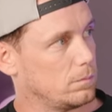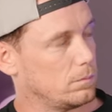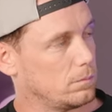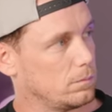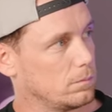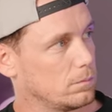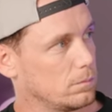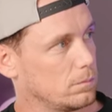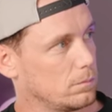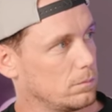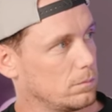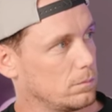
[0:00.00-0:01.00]

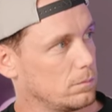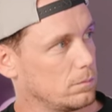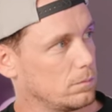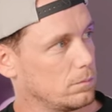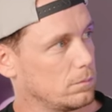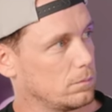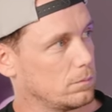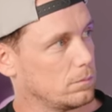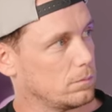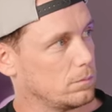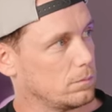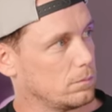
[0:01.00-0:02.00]

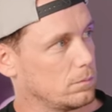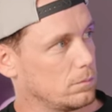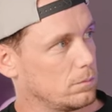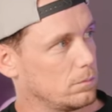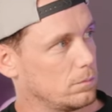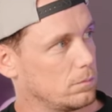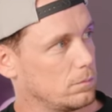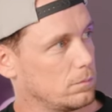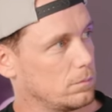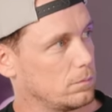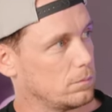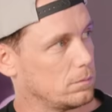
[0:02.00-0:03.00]

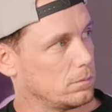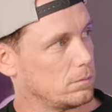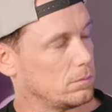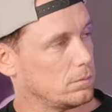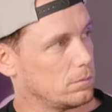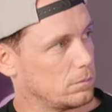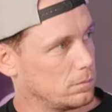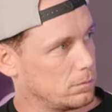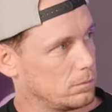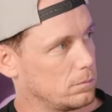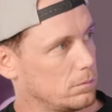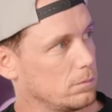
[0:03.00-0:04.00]

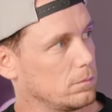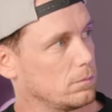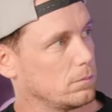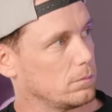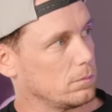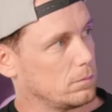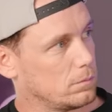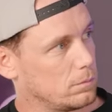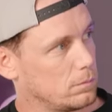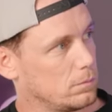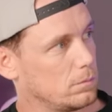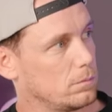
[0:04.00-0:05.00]

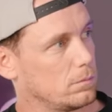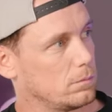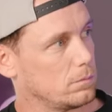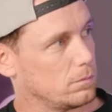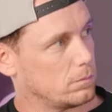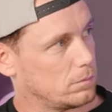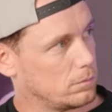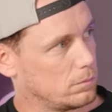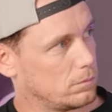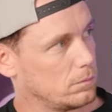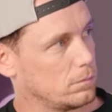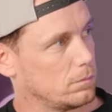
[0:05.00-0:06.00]

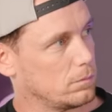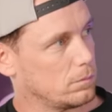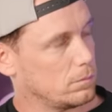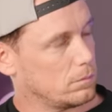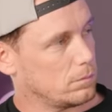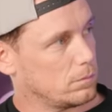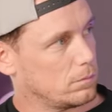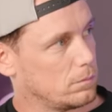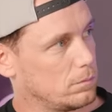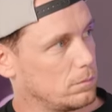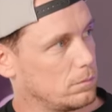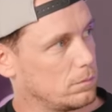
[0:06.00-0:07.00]

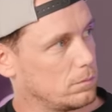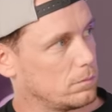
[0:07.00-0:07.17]
No words are spoken by the person on screen.